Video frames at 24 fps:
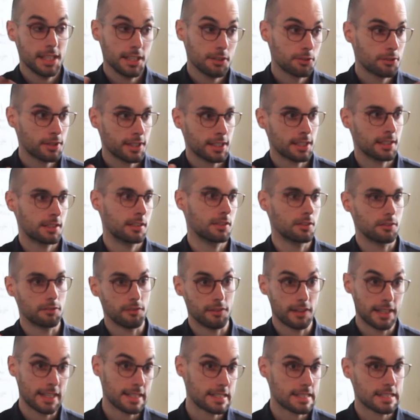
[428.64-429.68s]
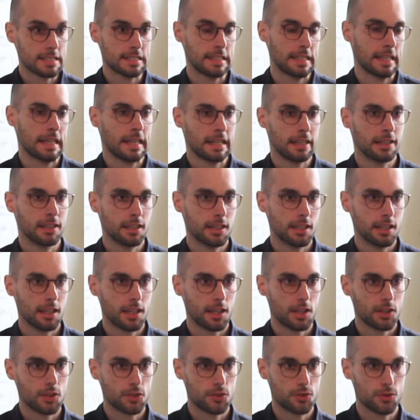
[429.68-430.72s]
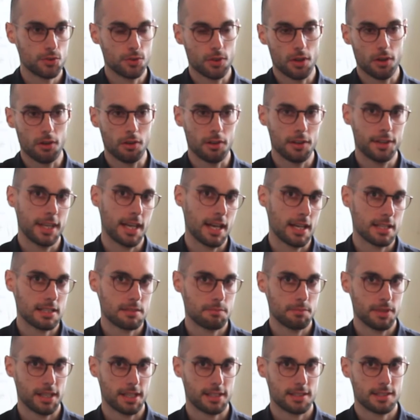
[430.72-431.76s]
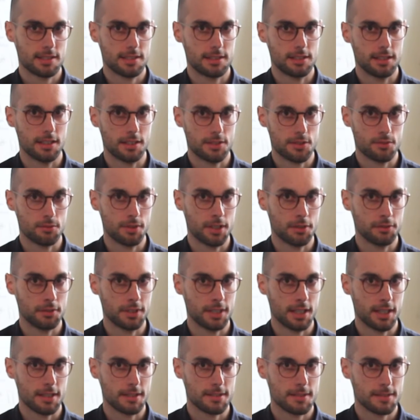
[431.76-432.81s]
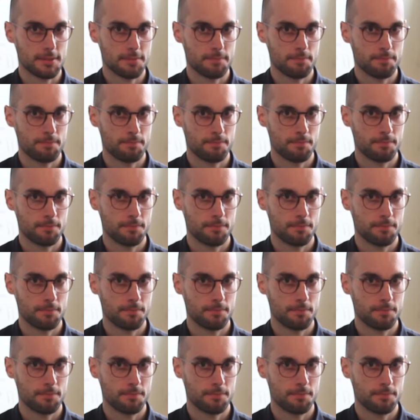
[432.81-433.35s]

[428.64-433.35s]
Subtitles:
hearing, of listening to all the aspects that are surrounding us.